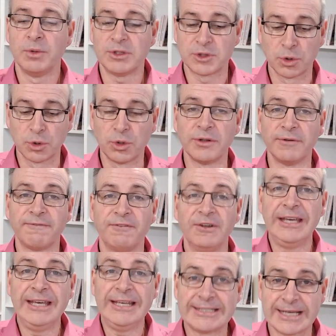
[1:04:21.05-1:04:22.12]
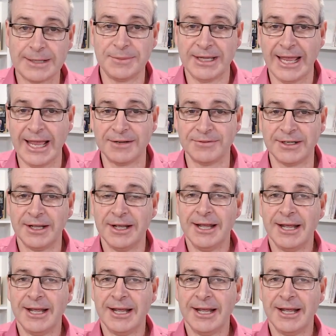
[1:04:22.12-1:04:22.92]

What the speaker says: all the fees coming out of it,